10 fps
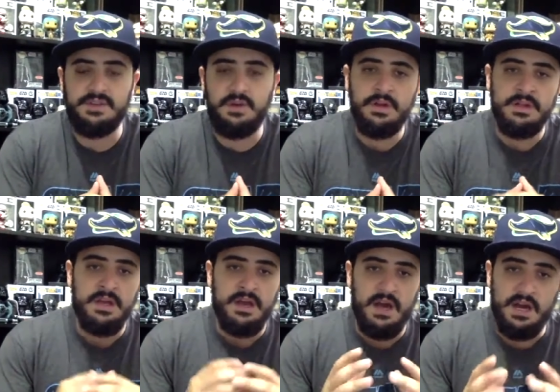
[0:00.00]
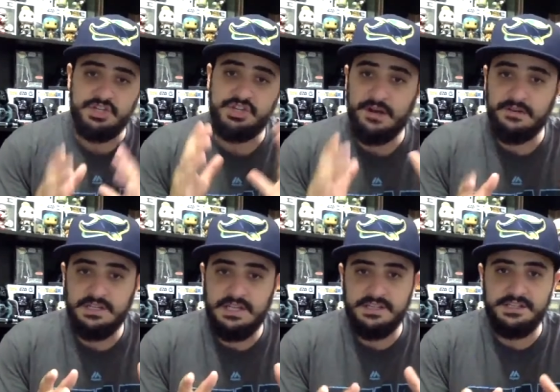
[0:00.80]
So, uh, shout out
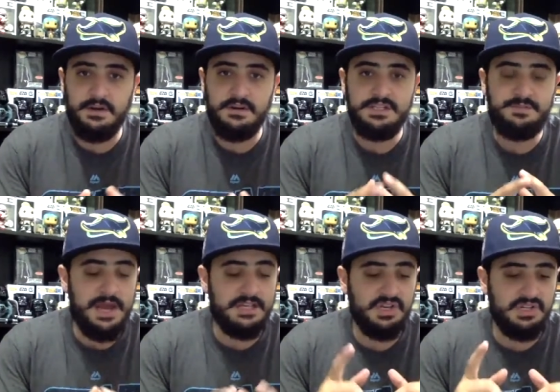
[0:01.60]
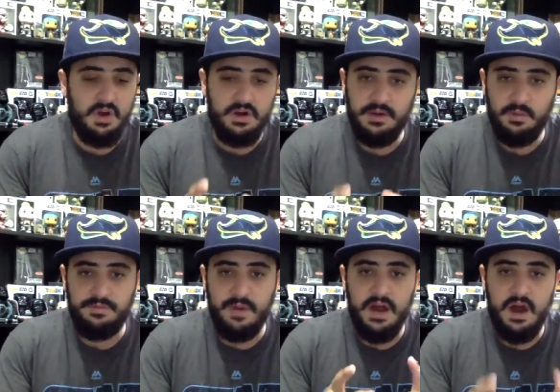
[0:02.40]
to Death Star Dispatch and Talking
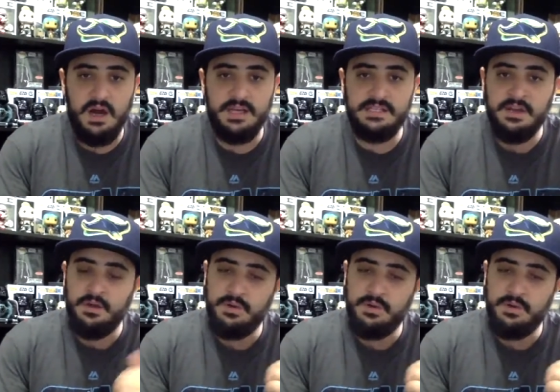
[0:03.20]
with My Hans.